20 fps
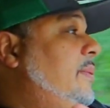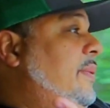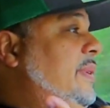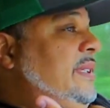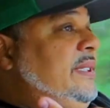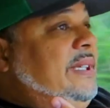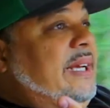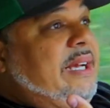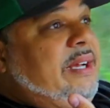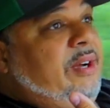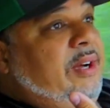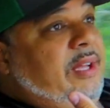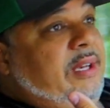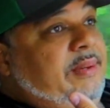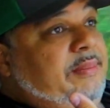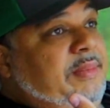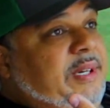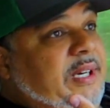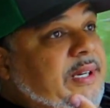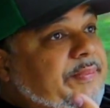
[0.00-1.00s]
once I call
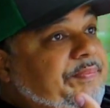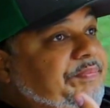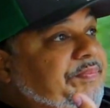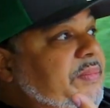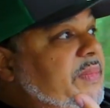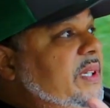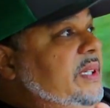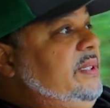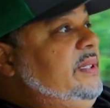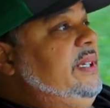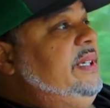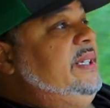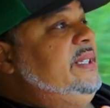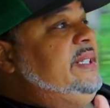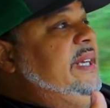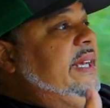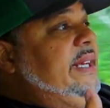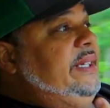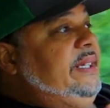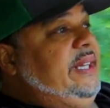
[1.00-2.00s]
them up, it's going to
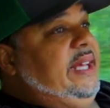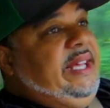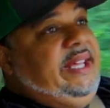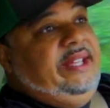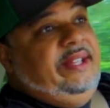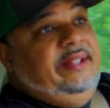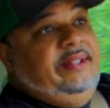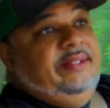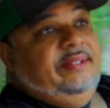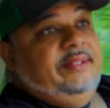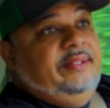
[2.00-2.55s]
take a day